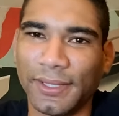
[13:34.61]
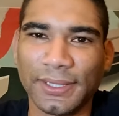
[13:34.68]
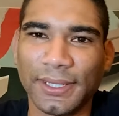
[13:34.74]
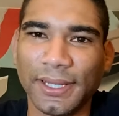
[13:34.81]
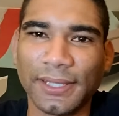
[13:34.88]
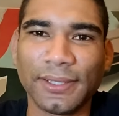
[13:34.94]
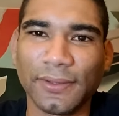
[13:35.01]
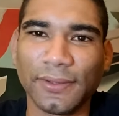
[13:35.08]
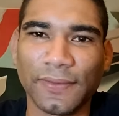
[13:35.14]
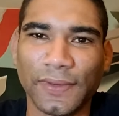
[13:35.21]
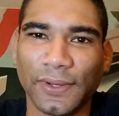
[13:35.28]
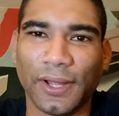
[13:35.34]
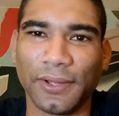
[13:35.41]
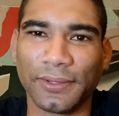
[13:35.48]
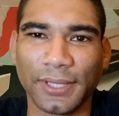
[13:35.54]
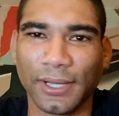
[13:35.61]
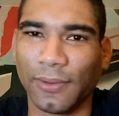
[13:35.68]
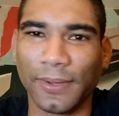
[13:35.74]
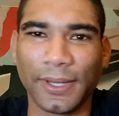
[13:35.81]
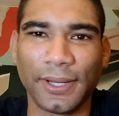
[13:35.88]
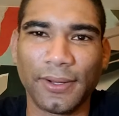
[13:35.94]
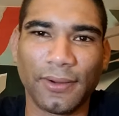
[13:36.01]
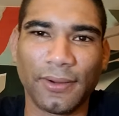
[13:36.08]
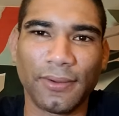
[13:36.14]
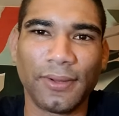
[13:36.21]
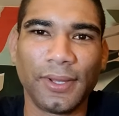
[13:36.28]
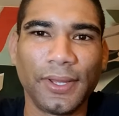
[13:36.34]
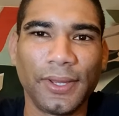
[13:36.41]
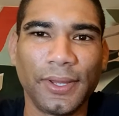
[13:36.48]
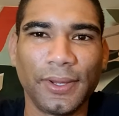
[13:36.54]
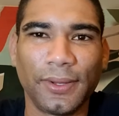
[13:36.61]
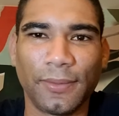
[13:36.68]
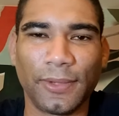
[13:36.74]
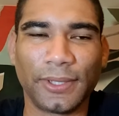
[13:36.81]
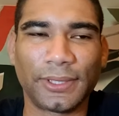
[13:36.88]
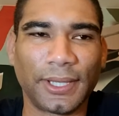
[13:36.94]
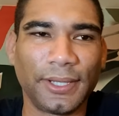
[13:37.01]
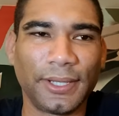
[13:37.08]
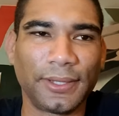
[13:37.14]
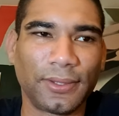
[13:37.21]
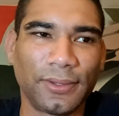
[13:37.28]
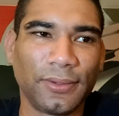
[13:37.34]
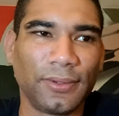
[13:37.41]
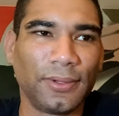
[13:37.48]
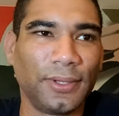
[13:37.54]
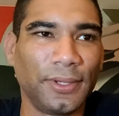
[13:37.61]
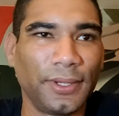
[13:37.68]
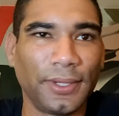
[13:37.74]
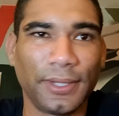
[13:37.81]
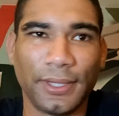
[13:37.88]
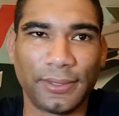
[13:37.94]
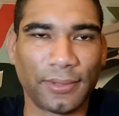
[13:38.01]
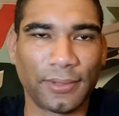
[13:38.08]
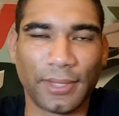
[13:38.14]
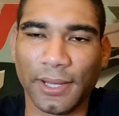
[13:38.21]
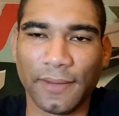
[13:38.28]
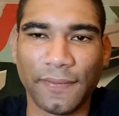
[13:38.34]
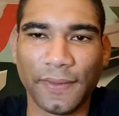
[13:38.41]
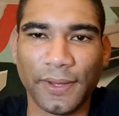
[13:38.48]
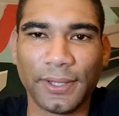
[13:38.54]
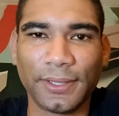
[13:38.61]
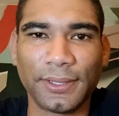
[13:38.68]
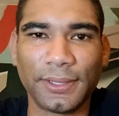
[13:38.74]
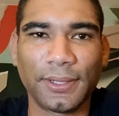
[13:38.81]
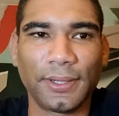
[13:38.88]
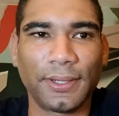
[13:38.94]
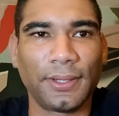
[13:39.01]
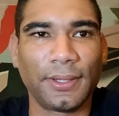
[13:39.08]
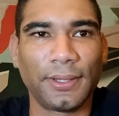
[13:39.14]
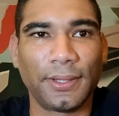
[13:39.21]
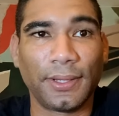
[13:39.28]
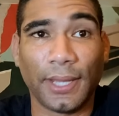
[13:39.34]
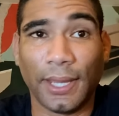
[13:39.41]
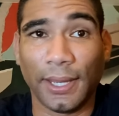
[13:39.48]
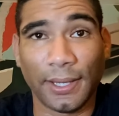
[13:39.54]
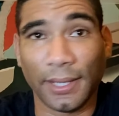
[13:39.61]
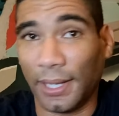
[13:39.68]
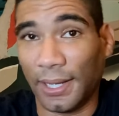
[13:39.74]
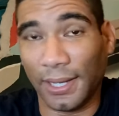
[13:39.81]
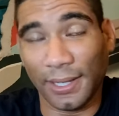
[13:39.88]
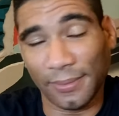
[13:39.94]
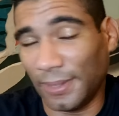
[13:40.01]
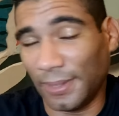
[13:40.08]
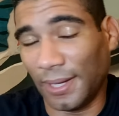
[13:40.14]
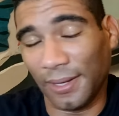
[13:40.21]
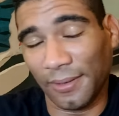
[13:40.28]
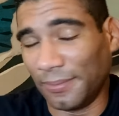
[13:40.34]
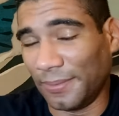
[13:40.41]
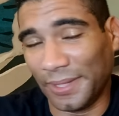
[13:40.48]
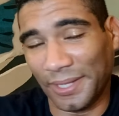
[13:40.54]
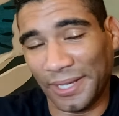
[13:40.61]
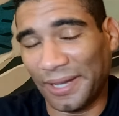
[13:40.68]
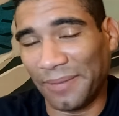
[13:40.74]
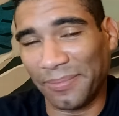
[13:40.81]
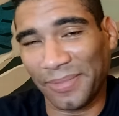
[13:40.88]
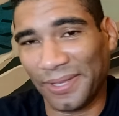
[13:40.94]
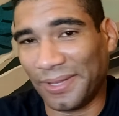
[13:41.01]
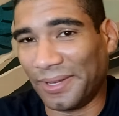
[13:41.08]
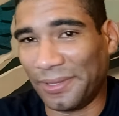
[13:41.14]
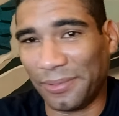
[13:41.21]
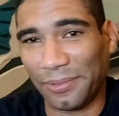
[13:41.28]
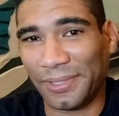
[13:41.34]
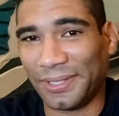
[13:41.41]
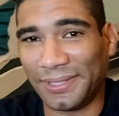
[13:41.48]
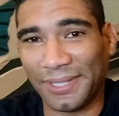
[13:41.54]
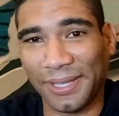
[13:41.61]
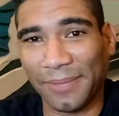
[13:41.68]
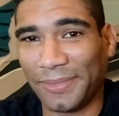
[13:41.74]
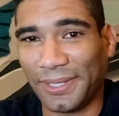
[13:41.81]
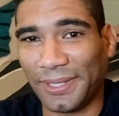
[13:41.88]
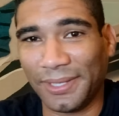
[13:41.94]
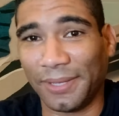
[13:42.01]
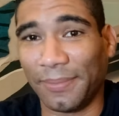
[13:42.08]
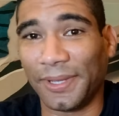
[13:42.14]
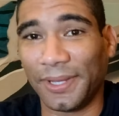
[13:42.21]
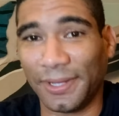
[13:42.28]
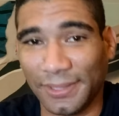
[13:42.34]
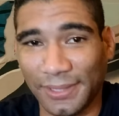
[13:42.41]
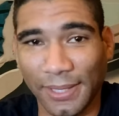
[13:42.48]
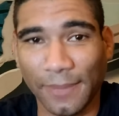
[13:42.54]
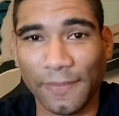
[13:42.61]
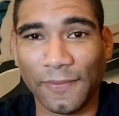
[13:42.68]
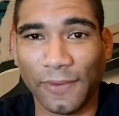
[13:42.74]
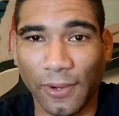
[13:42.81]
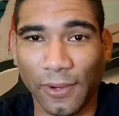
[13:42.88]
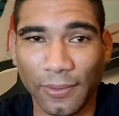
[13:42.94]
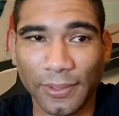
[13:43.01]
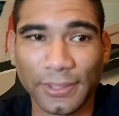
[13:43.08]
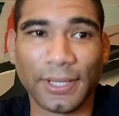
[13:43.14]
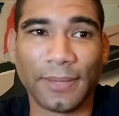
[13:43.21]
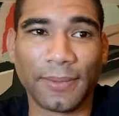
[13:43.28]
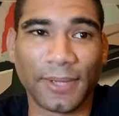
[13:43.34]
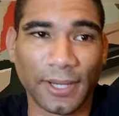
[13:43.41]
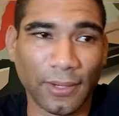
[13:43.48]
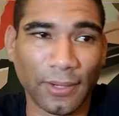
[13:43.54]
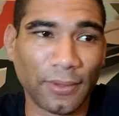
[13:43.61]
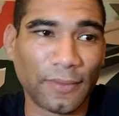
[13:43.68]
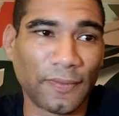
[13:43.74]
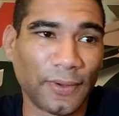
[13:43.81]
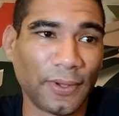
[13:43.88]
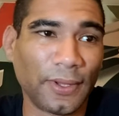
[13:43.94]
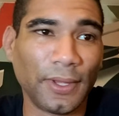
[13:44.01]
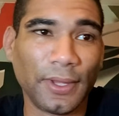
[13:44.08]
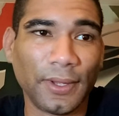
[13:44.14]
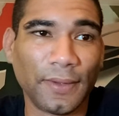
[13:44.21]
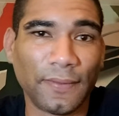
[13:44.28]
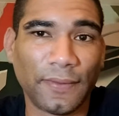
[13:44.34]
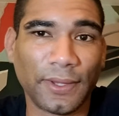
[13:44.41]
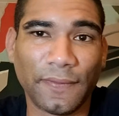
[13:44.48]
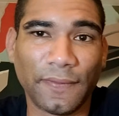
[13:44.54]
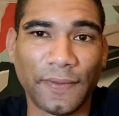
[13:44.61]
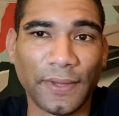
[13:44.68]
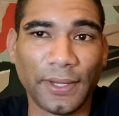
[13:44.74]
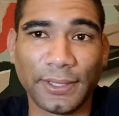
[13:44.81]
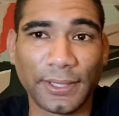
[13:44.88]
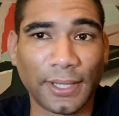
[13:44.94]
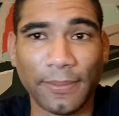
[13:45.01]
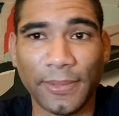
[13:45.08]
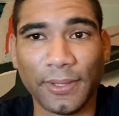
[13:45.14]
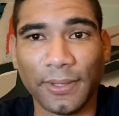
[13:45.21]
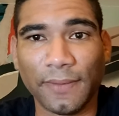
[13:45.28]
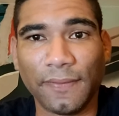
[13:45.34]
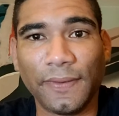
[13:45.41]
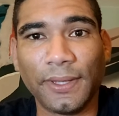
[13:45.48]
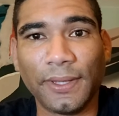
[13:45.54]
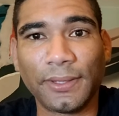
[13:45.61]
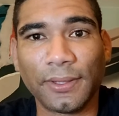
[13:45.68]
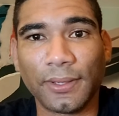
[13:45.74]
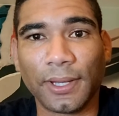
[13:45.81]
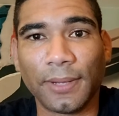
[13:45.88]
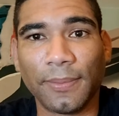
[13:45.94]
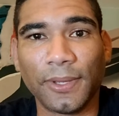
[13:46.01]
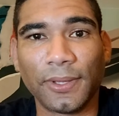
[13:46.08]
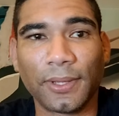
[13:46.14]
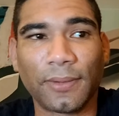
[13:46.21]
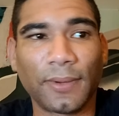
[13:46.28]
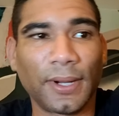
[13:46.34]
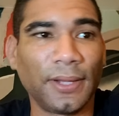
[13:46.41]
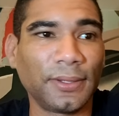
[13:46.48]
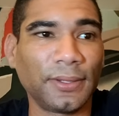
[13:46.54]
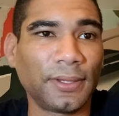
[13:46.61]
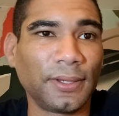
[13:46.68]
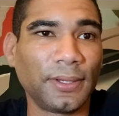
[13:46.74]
There's nothing to fill out. I already know what I need to do is to get a finish. And I'm going to do the same thing. I'm going to step forward. I'm going to look for the finish. Can be on the feet. You're going to be on the ground.